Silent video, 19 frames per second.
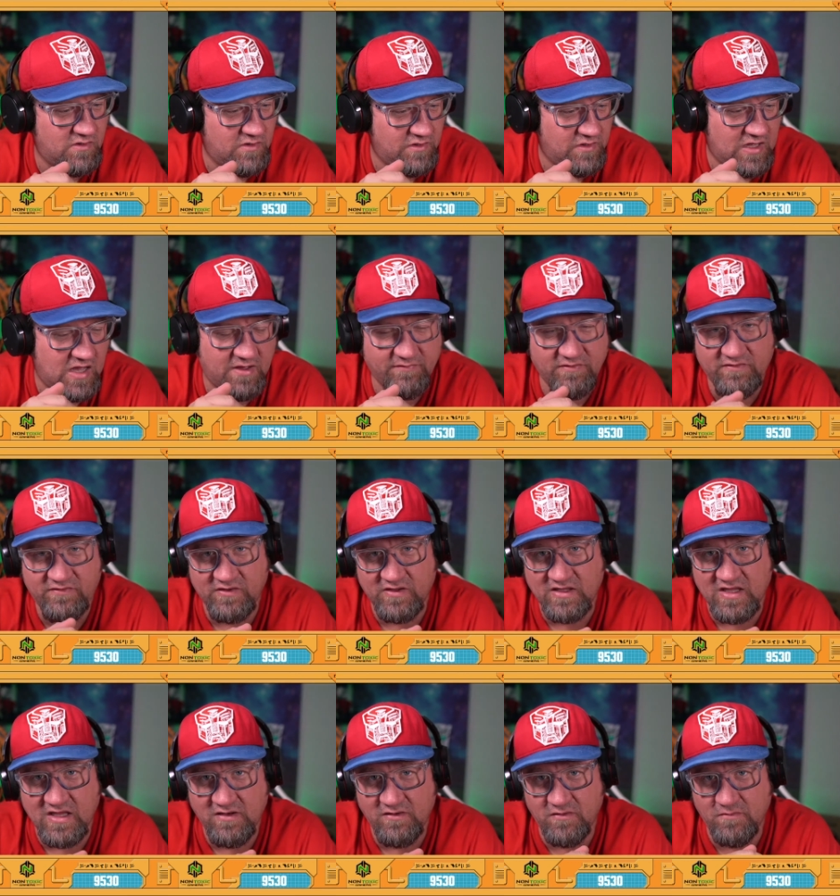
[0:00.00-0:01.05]
yeah, obviously
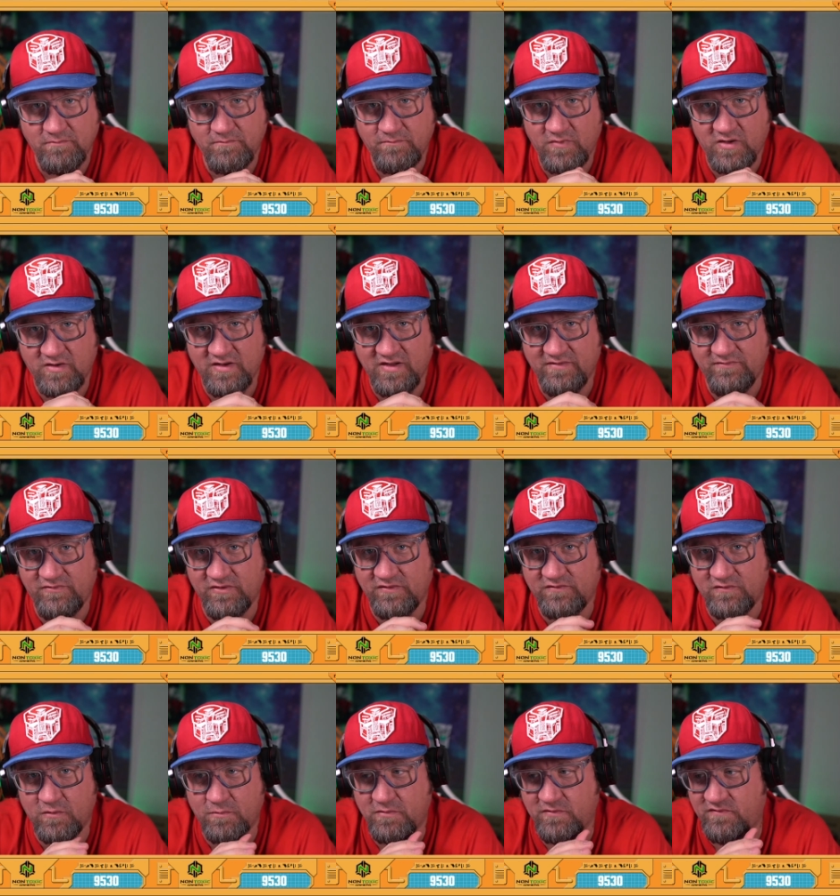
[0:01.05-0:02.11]
Kingdom on Netflix
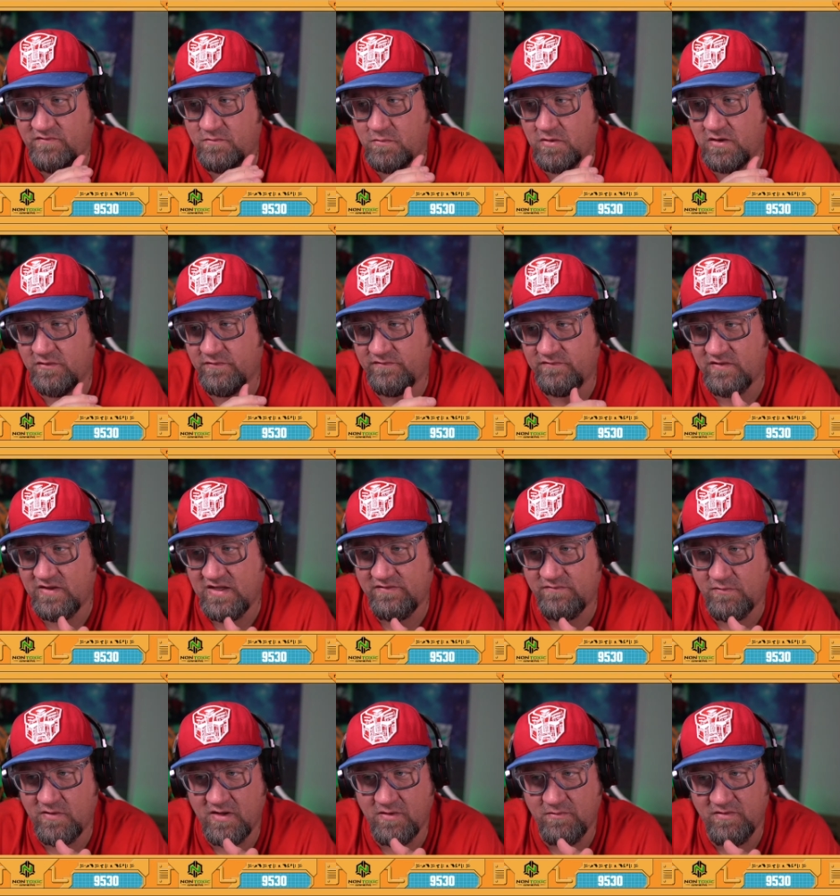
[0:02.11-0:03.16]
opens tomorrow, so that's
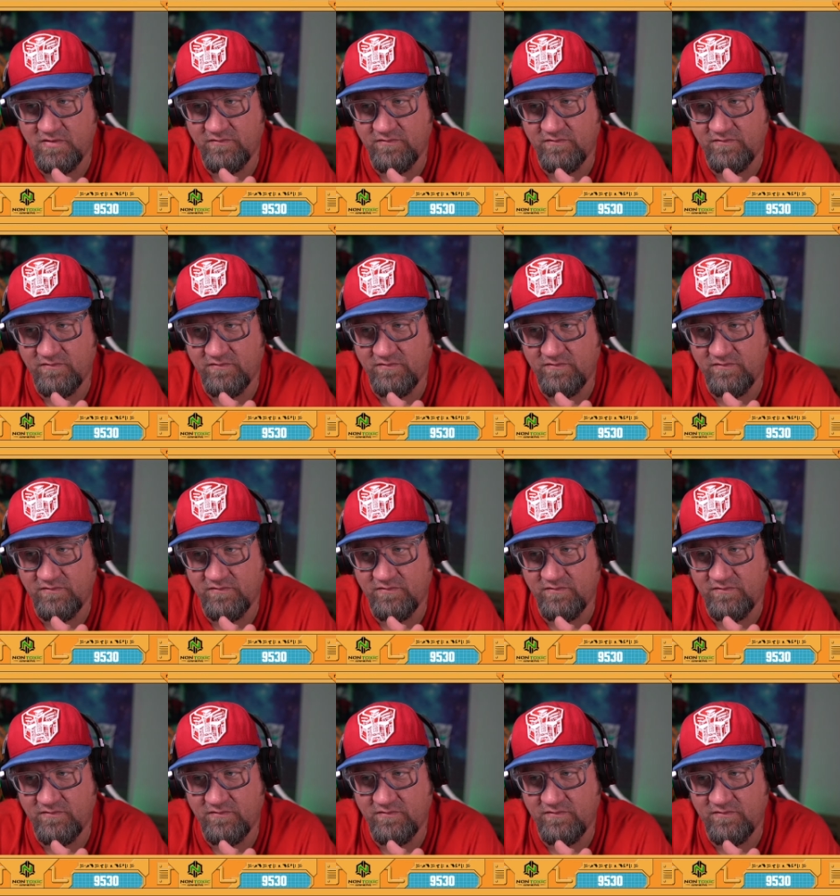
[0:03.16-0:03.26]
why